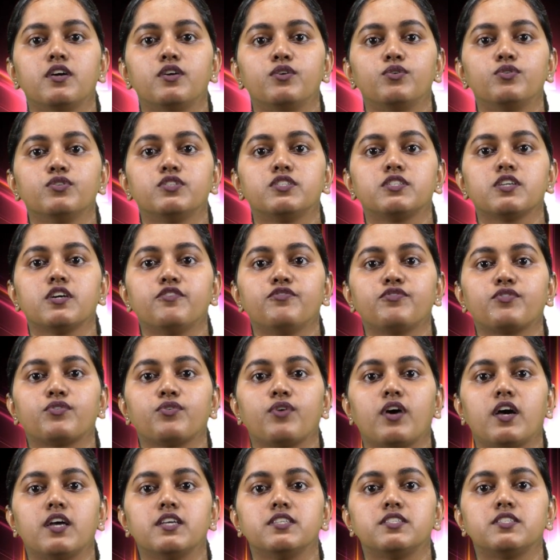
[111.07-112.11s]
to serve
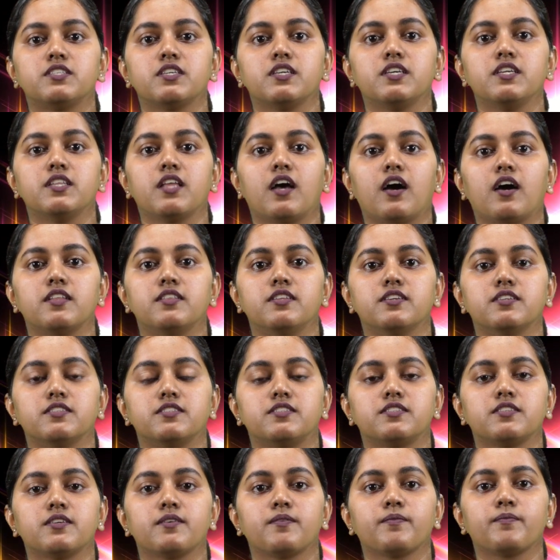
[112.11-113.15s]
Christ in
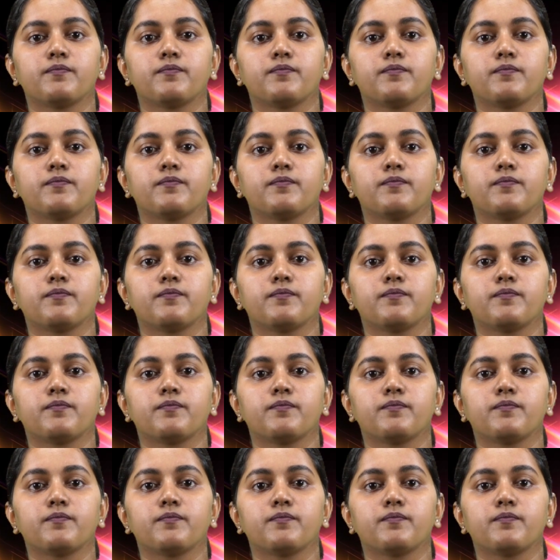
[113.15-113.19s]
others.